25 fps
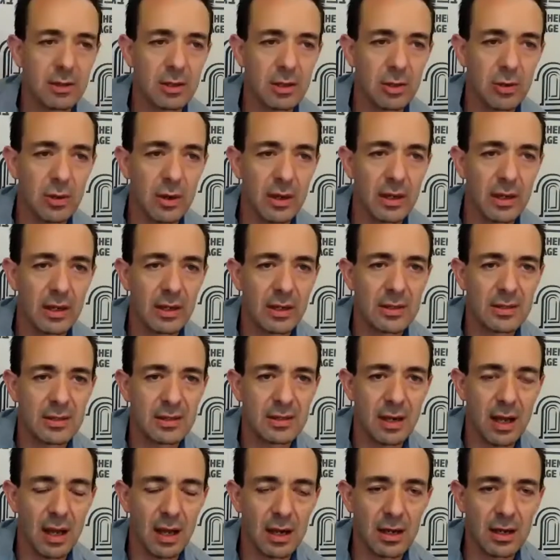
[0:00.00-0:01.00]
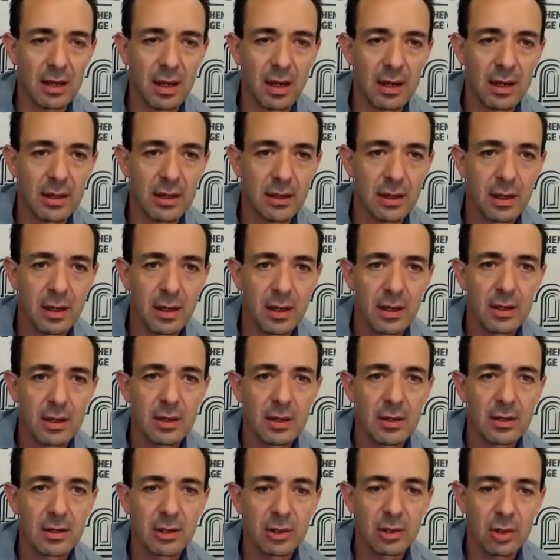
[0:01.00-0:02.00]
the UAE is that unlike
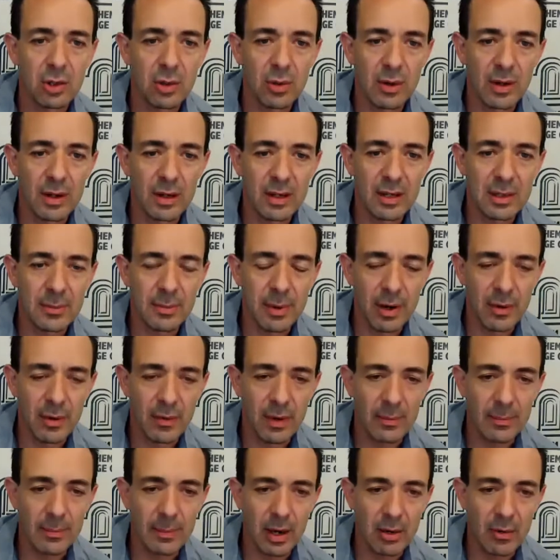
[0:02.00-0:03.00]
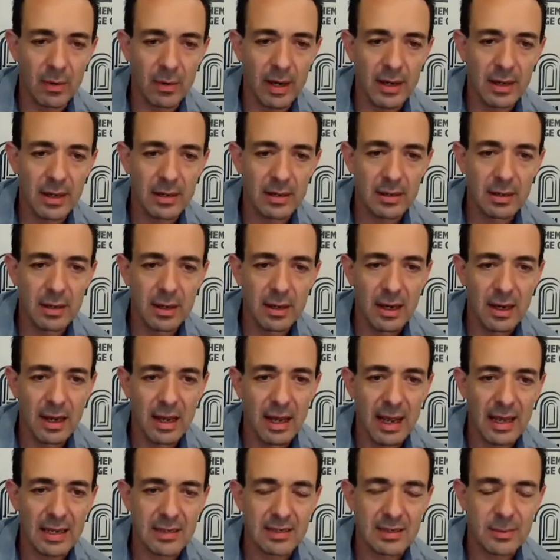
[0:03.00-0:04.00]
the UAE, Bahrain
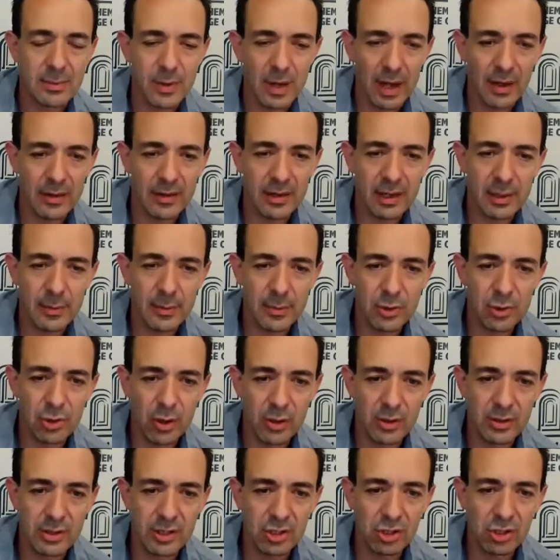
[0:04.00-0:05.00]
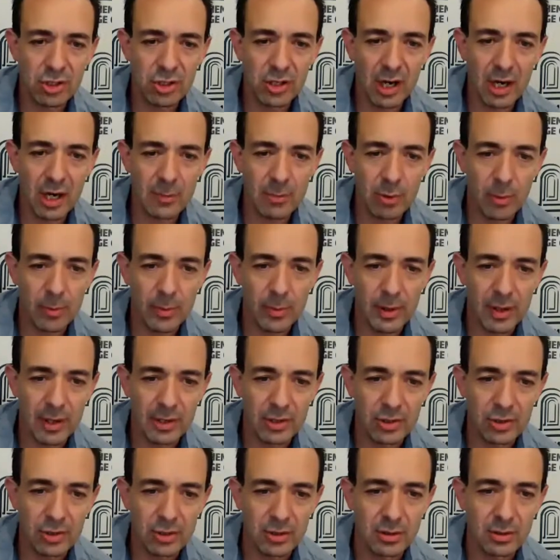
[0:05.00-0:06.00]
has, I think, a majority Shiite
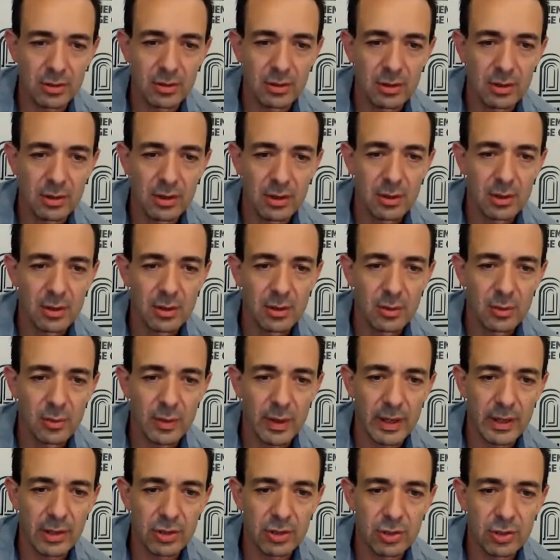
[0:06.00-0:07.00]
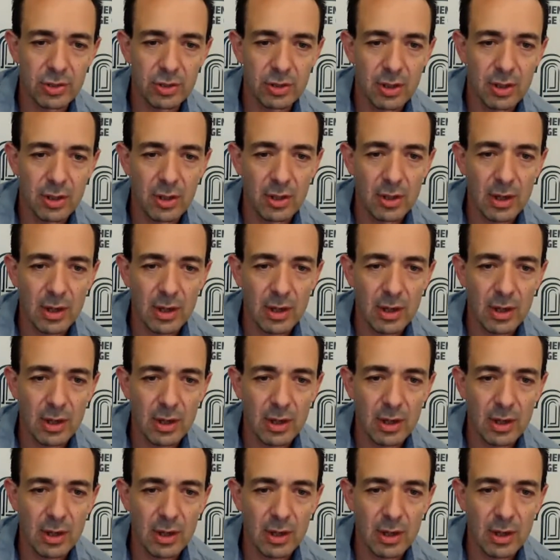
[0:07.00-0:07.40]
population, which